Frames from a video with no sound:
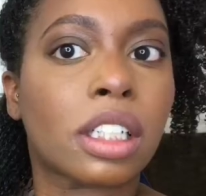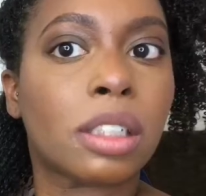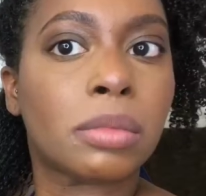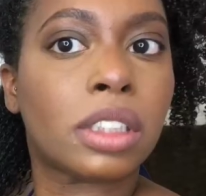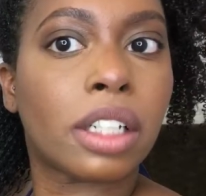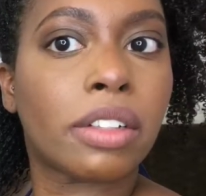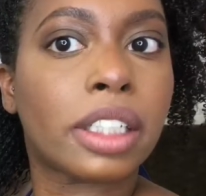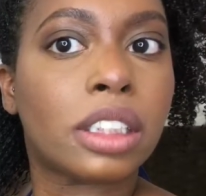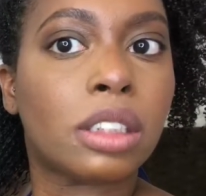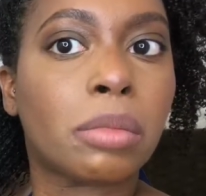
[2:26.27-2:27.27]
I'm
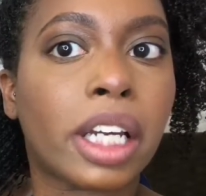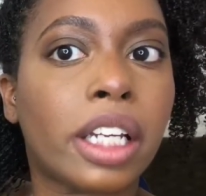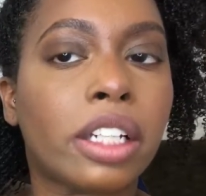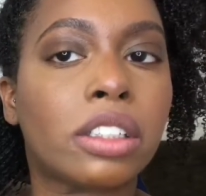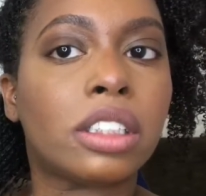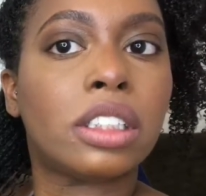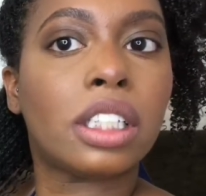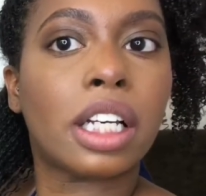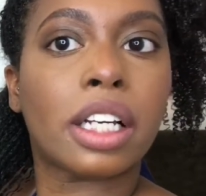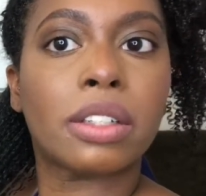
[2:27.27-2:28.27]
directing my hair
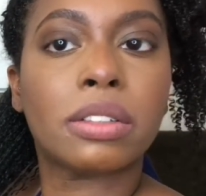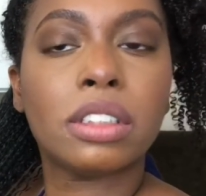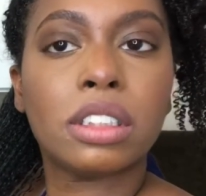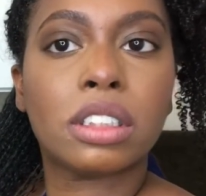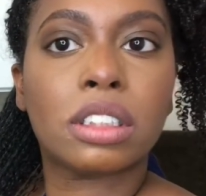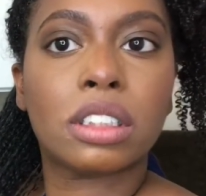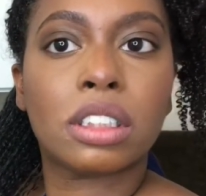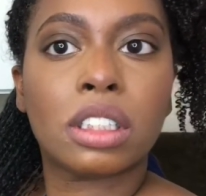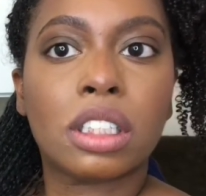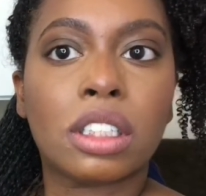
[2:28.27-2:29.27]
down
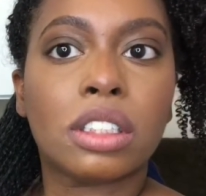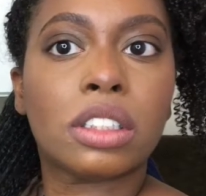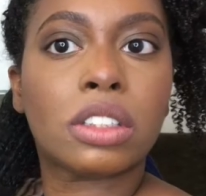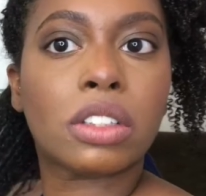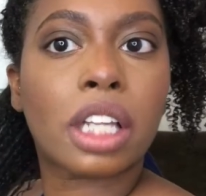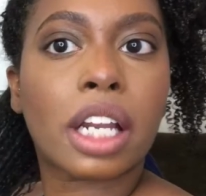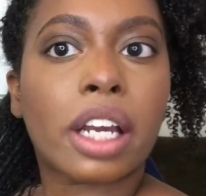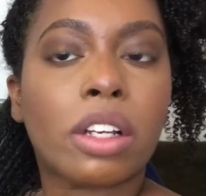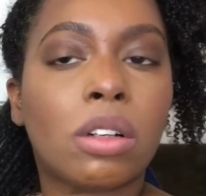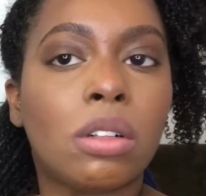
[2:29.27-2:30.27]
so that
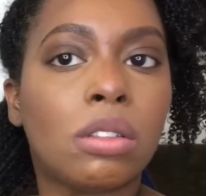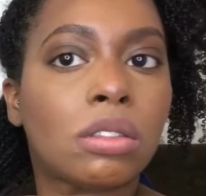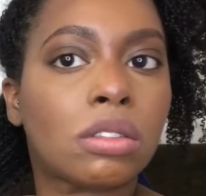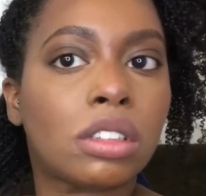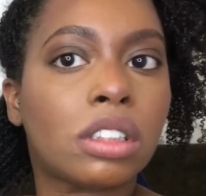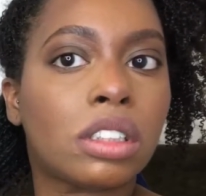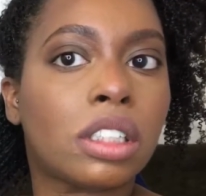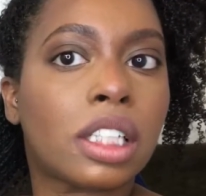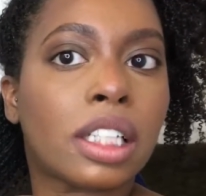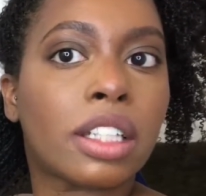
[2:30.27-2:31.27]
I hold
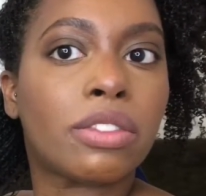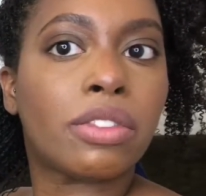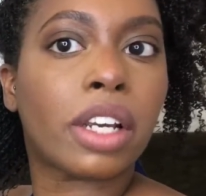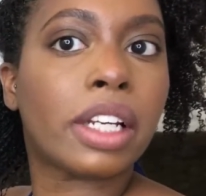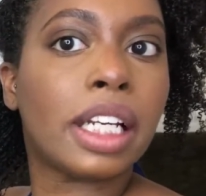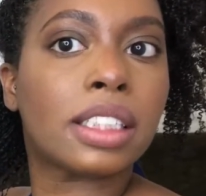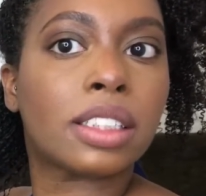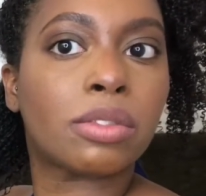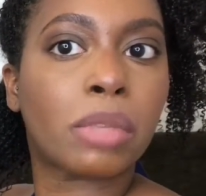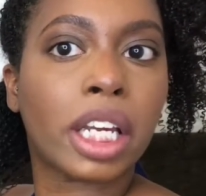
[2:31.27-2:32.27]
the very ends
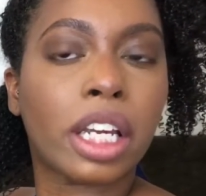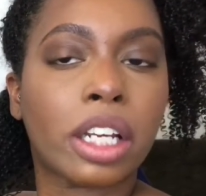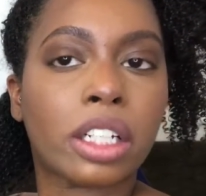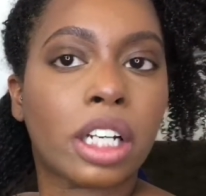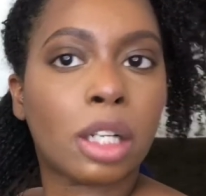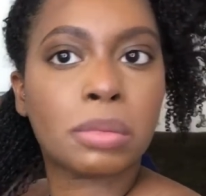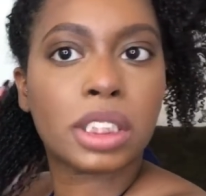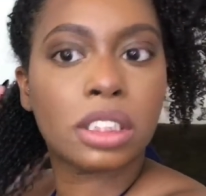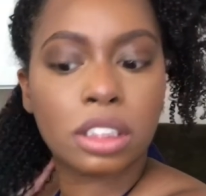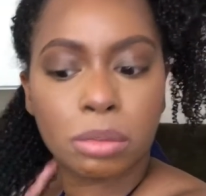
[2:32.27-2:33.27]
of my hair cupped
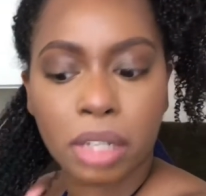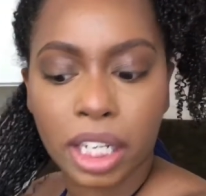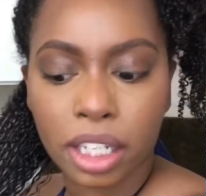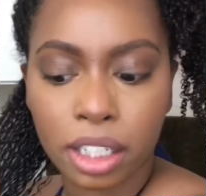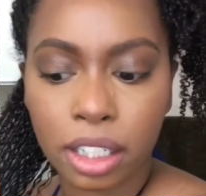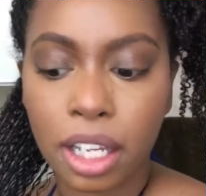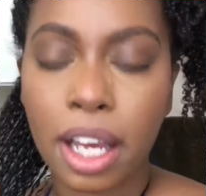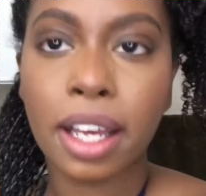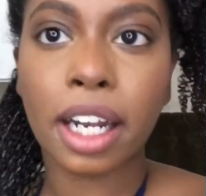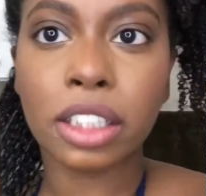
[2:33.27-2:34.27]
into my hand.
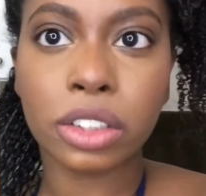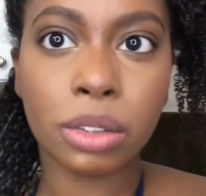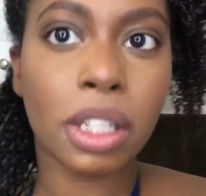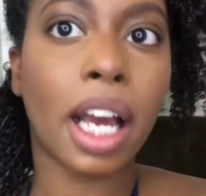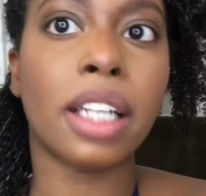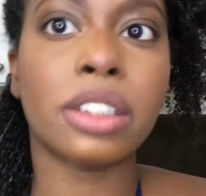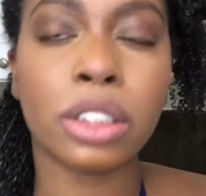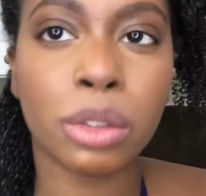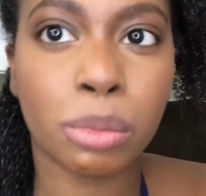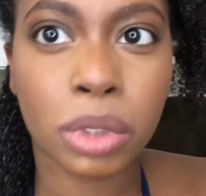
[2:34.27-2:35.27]
And I do that
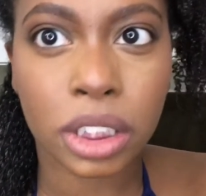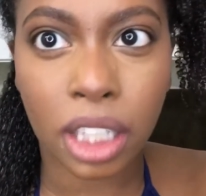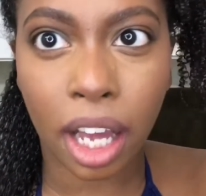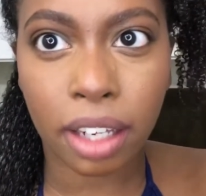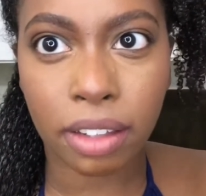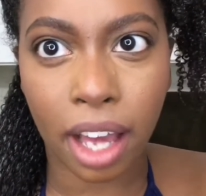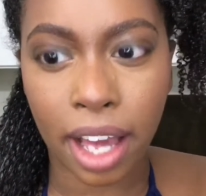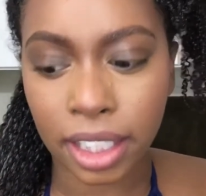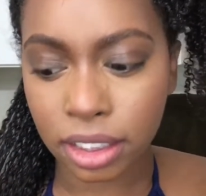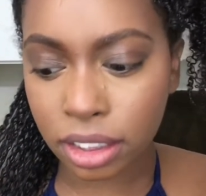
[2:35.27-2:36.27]
to protect the
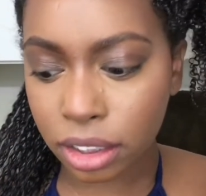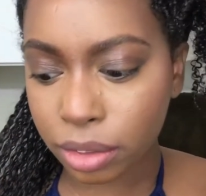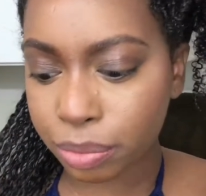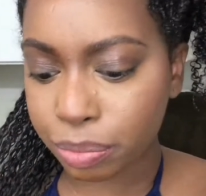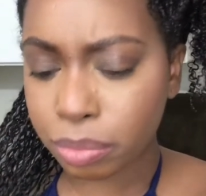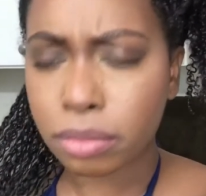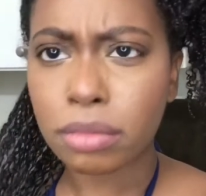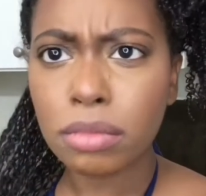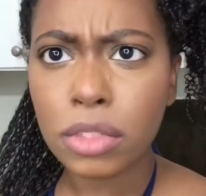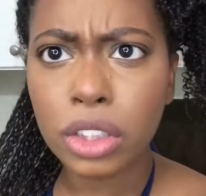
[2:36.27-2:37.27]
ends
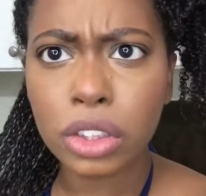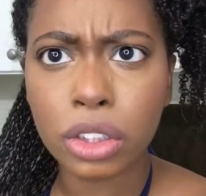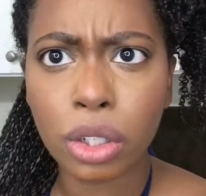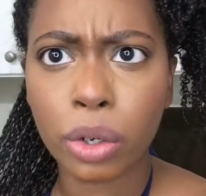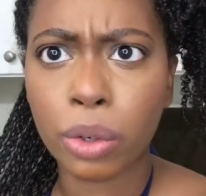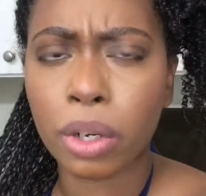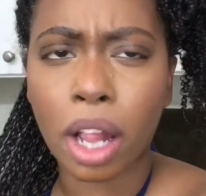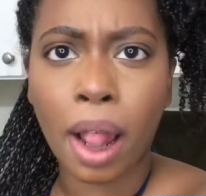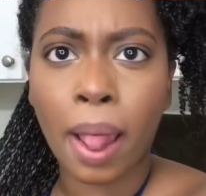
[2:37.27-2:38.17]
so